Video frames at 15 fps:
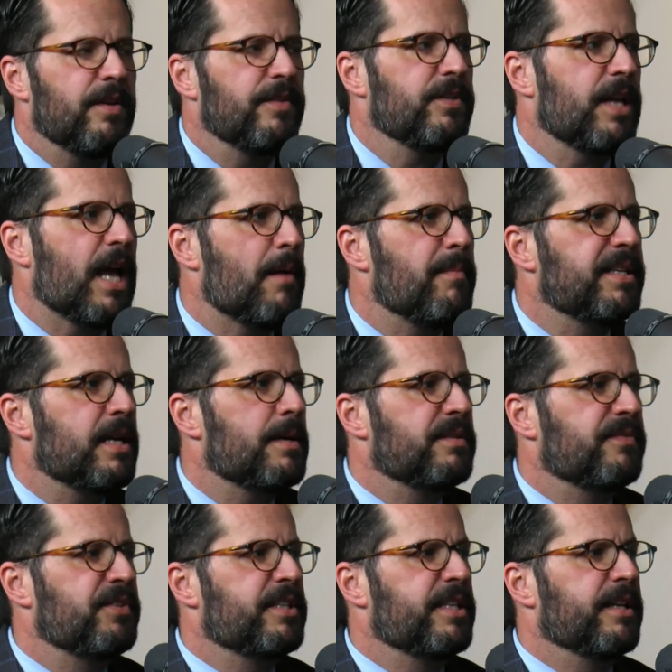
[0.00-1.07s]
you know how many
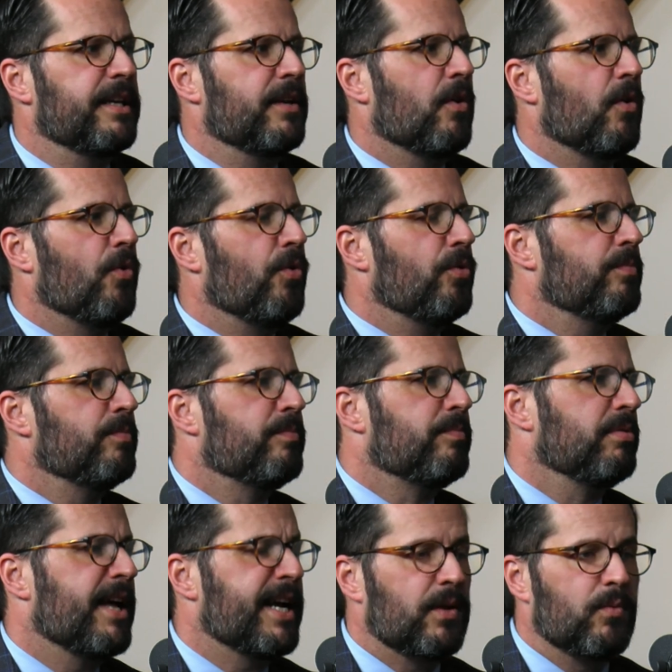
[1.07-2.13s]
times have you seen like
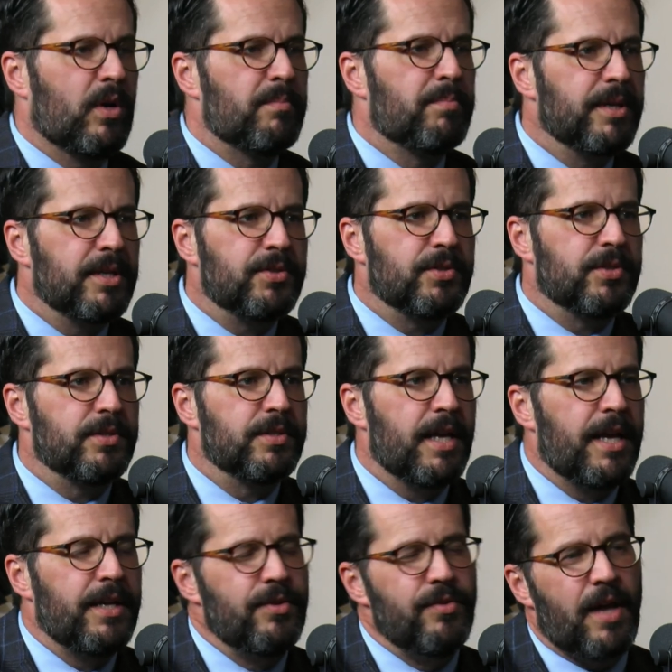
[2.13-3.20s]
old black and white
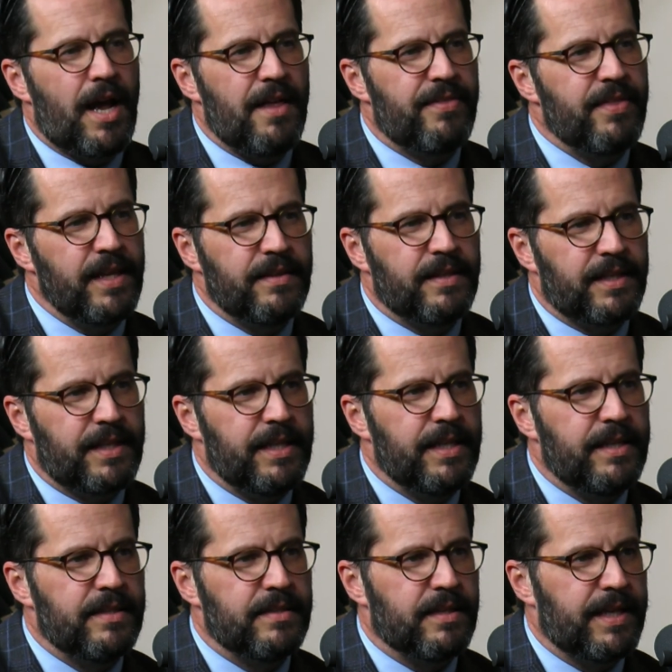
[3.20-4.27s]
pictures and you I think the
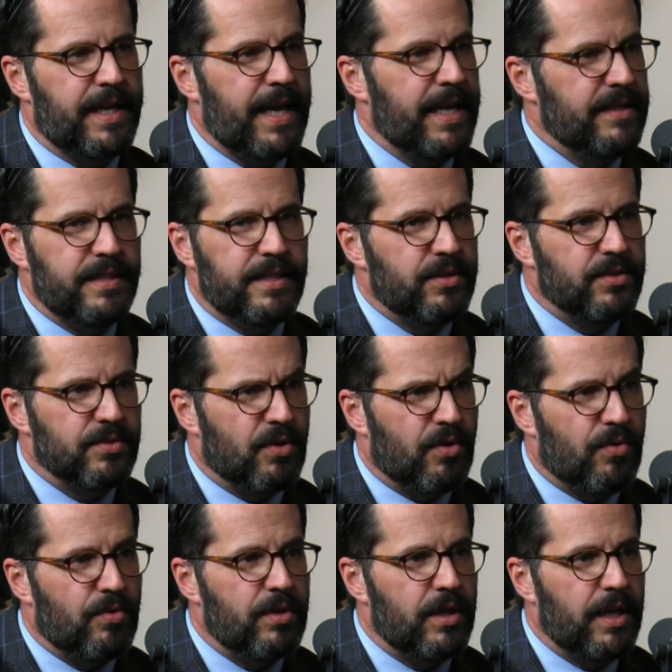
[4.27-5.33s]
kid is like 18 years
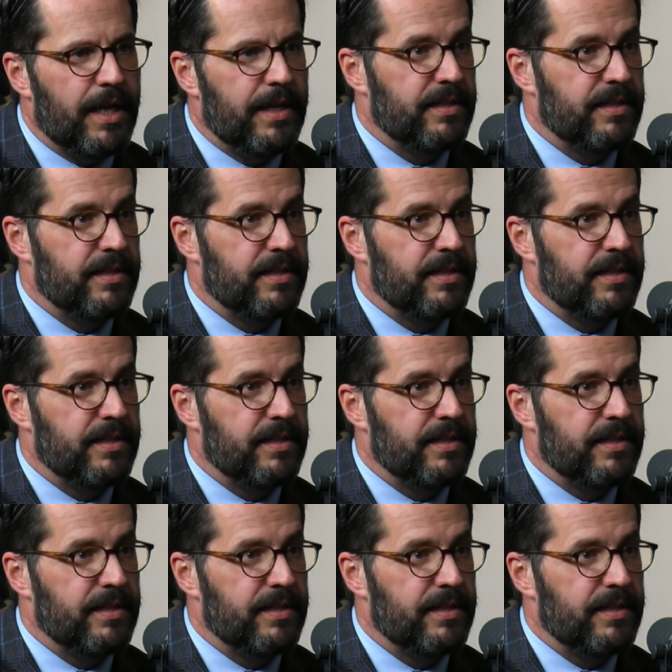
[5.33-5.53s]
old